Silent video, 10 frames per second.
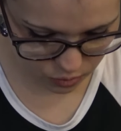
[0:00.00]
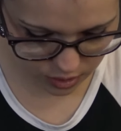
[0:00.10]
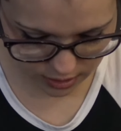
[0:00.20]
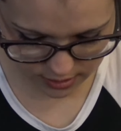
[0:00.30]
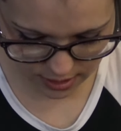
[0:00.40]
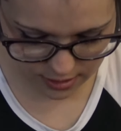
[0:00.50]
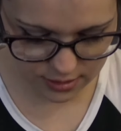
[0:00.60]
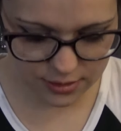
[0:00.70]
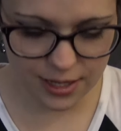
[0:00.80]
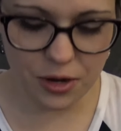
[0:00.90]
Really excited. This
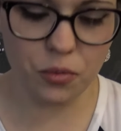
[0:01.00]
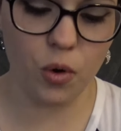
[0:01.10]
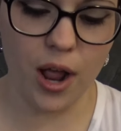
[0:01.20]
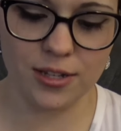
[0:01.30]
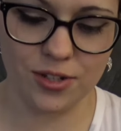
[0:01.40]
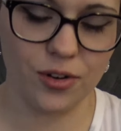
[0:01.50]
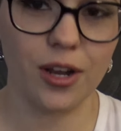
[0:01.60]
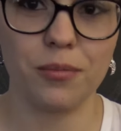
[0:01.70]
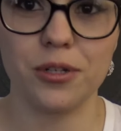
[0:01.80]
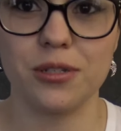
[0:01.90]
looks like a rock star
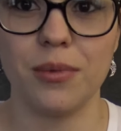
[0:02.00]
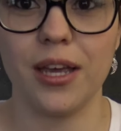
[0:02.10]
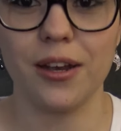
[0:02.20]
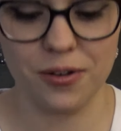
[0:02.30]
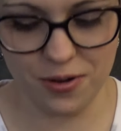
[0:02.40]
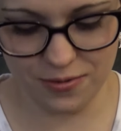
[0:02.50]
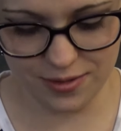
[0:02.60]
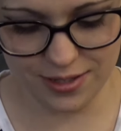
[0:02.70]
diaper to me. I don't know.